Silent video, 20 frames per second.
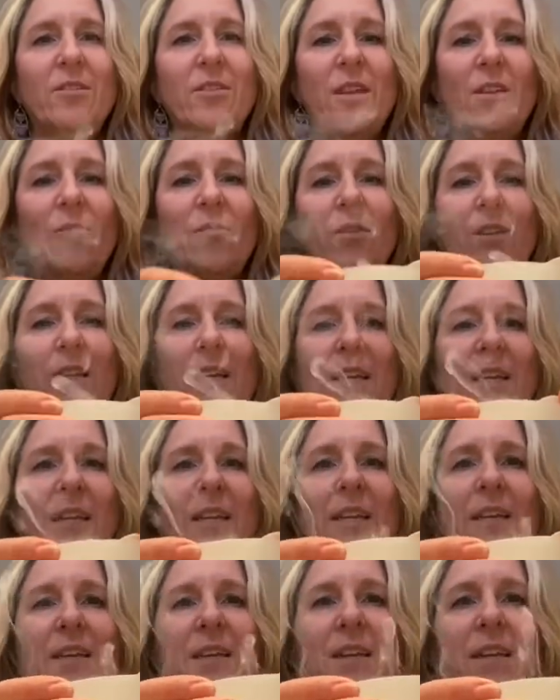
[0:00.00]

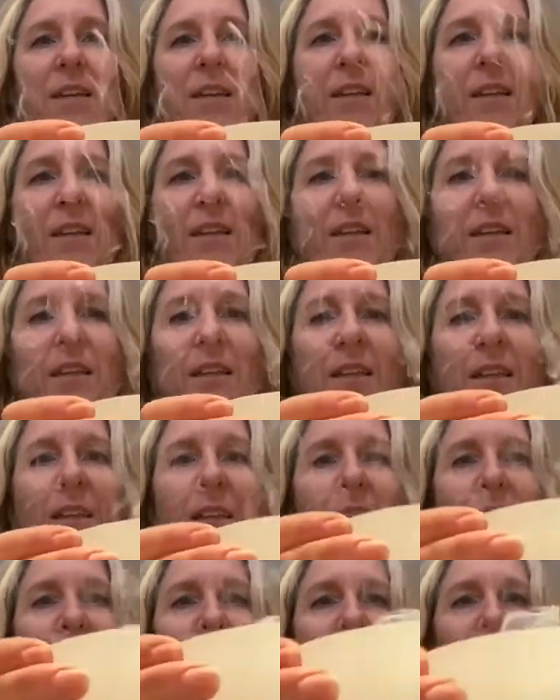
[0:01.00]
Generally,
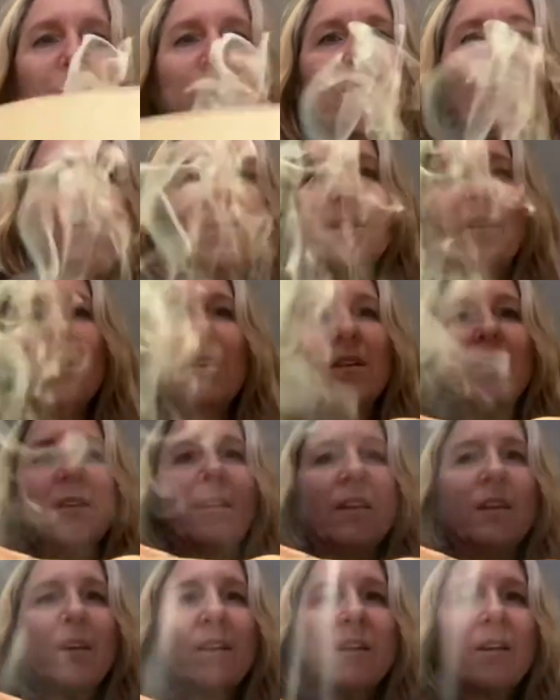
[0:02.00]
this is what it looks
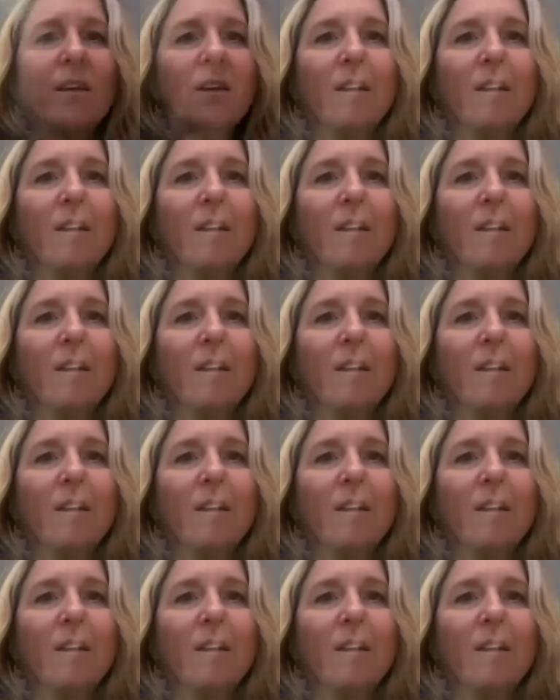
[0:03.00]
like.